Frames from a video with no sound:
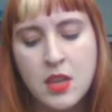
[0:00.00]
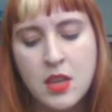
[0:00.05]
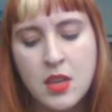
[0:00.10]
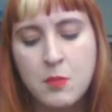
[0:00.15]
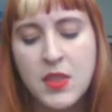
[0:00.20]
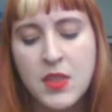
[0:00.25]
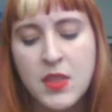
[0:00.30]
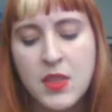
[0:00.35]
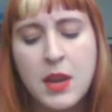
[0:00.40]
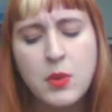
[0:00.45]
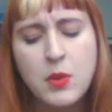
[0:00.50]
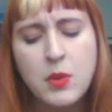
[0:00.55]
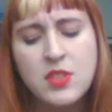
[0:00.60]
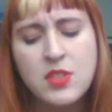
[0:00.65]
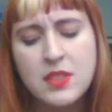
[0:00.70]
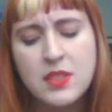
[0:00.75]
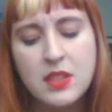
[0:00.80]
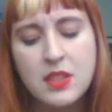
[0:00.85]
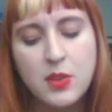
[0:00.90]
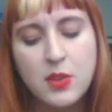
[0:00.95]
But they were
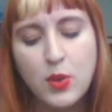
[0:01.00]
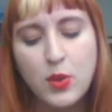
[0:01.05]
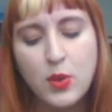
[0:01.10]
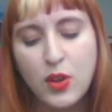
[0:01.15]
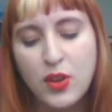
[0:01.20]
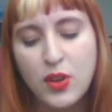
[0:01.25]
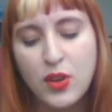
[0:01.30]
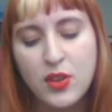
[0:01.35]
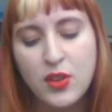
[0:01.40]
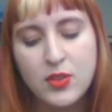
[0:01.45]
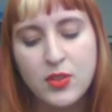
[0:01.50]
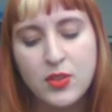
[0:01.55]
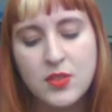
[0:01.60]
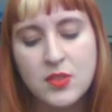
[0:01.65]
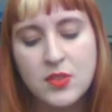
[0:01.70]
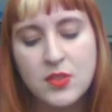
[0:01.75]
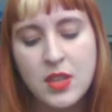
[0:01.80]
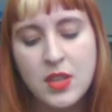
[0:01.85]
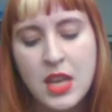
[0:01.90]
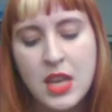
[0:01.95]
just little girls,
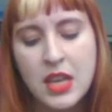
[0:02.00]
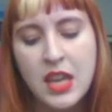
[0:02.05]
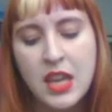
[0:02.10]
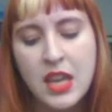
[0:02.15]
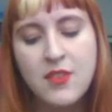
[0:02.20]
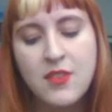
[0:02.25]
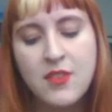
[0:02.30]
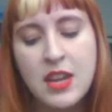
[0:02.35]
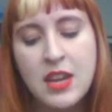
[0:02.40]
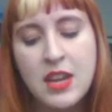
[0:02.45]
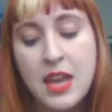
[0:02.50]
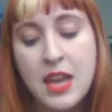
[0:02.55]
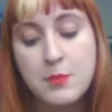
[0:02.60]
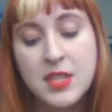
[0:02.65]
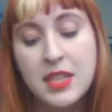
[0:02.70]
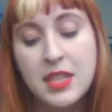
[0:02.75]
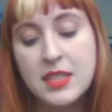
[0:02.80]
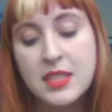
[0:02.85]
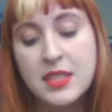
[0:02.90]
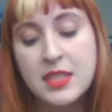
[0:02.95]
given names
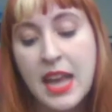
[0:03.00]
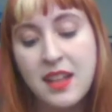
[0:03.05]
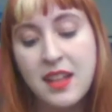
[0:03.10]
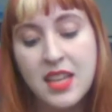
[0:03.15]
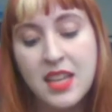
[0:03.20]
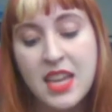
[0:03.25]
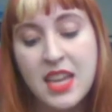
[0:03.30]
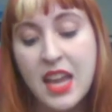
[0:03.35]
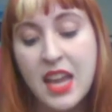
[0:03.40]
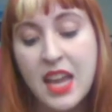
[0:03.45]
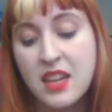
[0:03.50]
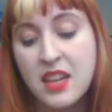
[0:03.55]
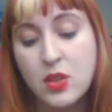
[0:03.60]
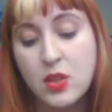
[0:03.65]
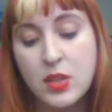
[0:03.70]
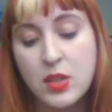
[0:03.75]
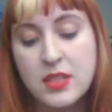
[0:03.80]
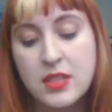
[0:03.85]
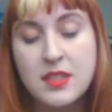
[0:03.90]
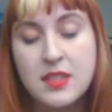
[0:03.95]
like Sally and
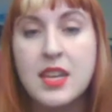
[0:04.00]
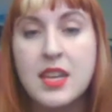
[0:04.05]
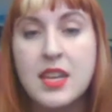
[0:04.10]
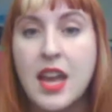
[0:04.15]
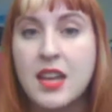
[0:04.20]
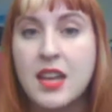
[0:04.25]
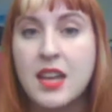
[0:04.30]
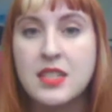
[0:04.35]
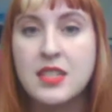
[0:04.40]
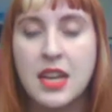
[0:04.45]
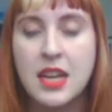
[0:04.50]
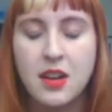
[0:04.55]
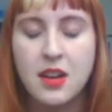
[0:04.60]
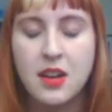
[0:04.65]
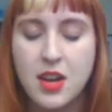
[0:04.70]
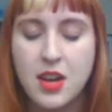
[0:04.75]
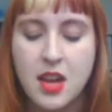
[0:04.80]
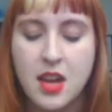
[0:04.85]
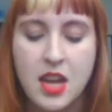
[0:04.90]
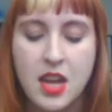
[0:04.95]
Christy and
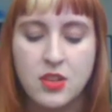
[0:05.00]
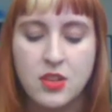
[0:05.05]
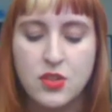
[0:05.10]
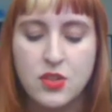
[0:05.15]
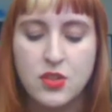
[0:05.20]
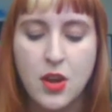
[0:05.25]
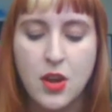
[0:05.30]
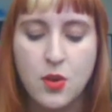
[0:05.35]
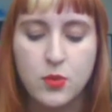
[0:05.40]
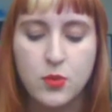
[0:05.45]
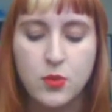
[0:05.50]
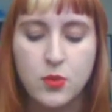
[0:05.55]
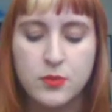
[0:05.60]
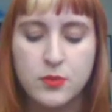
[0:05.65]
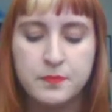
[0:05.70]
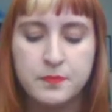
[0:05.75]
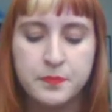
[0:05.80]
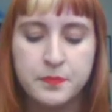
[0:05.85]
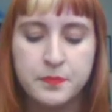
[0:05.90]
Tara and Joan.